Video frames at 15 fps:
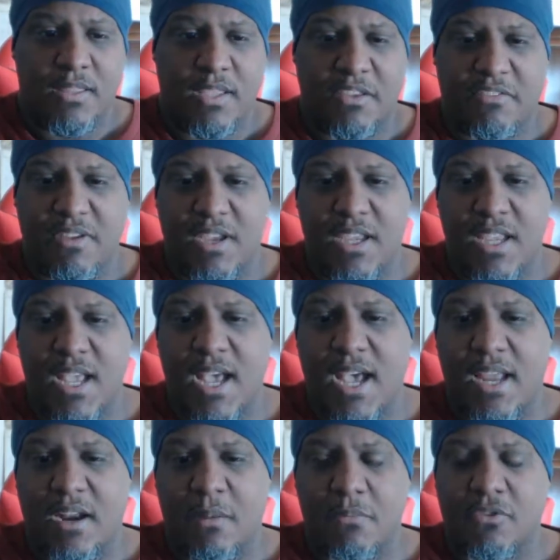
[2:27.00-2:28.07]
They said he
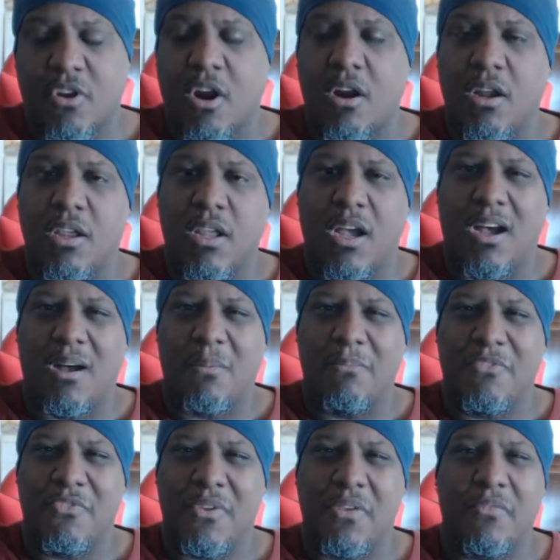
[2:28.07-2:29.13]
had scarlet
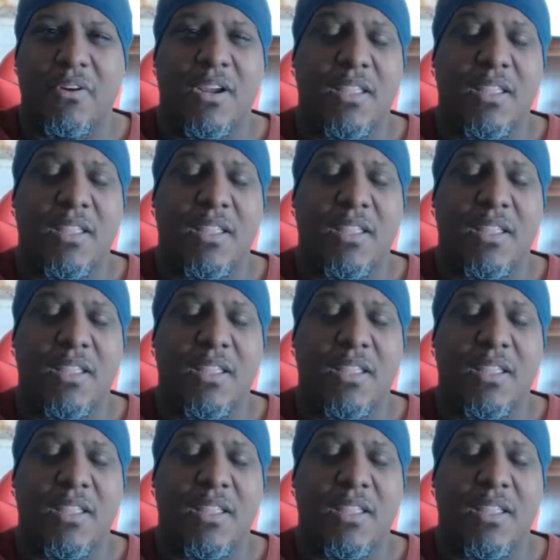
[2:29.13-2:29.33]
fever,